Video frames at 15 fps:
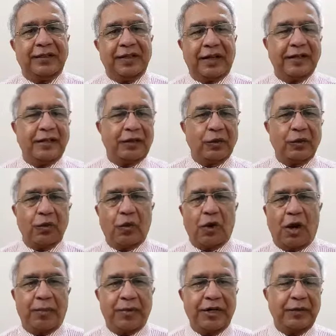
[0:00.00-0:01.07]
decided to
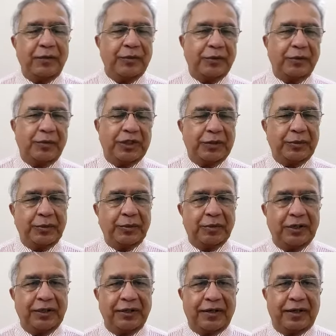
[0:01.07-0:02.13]
cooperate with the British
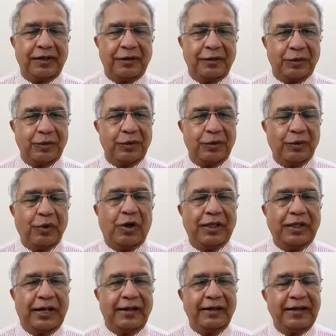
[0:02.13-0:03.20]
people in order to do
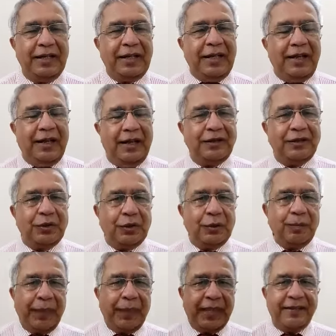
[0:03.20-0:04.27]
all that. And
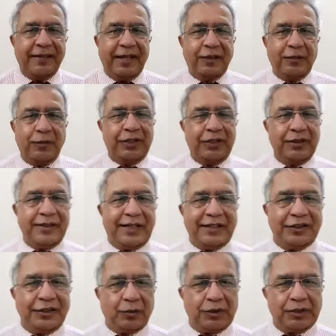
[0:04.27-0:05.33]
so in that way,
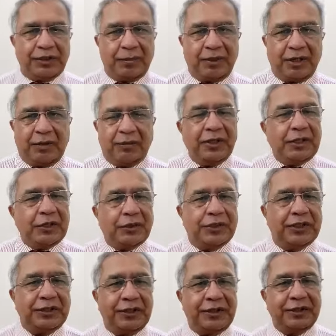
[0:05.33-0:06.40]
that change was coming up. So
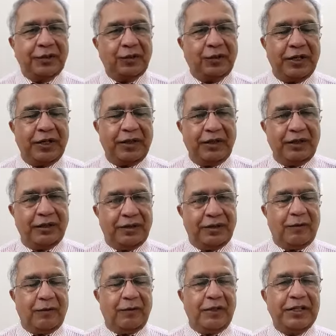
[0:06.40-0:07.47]
this is what the
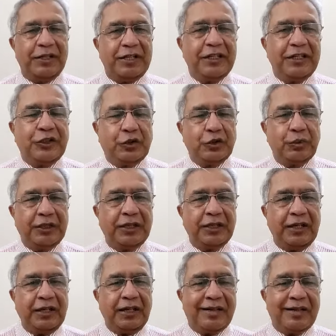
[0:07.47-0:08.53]
novel needs to
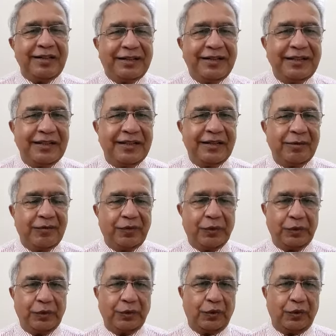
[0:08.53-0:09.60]
be considered
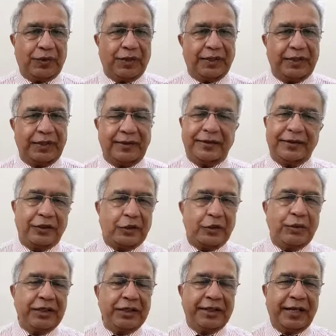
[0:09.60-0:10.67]
before you go for that, and the
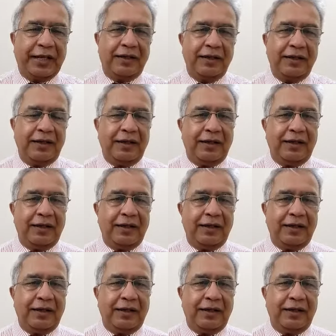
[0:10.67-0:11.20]
students can